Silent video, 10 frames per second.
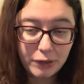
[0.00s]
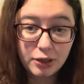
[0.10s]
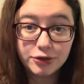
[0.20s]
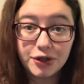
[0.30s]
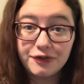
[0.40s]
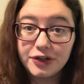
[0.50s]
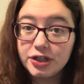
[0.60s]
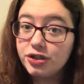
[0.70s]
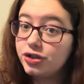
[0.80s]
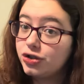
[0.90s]
So I
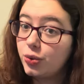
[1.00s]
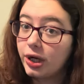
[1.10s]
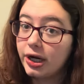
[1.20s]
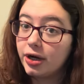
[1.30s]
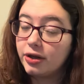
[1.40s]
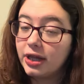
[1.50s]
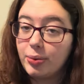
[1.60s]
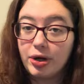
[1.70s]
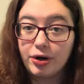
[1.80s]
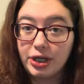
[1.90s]
finished the square that
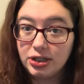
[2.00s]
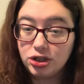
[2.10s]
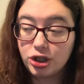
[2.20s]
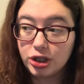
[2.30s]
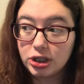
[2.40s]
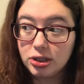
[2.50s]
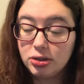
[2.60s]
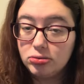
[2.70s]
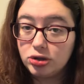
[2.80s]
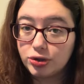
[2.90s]
we had already started.
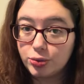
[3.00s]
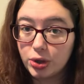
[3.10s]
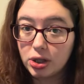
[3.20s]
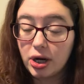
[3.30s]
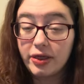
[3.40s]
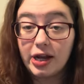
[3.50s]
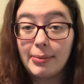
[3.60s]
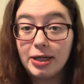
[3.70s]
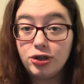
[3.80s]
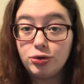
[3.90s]
So it was one. And then I
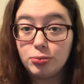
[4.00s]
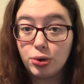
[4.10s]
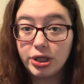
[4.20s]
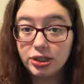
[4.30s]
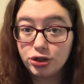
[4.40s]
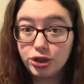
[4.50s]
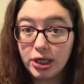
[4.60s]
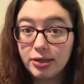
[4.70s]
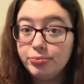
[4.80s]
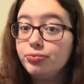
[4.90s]
made 2 more
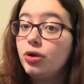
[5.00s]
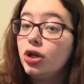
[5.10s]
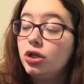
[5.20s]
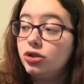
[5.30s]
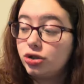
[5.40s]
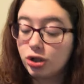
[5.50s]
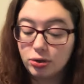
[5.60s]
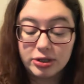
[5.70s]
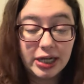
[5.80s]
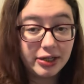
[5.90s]
yesterday. So
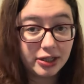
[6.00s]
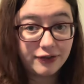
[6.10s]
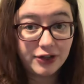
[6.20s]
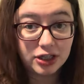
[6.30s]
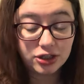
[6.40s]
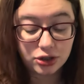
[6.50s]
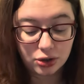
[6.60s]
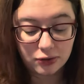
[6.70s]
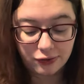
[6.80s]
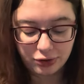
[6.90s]
technically finished a
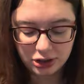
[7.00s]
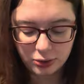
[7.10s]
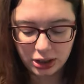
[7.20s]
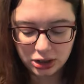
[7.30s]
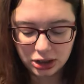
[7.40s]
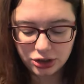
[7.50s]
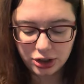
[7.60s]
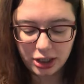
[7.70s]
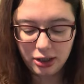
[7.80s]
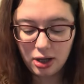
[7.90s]
total of 3 squares
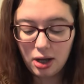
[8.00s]
yesterday.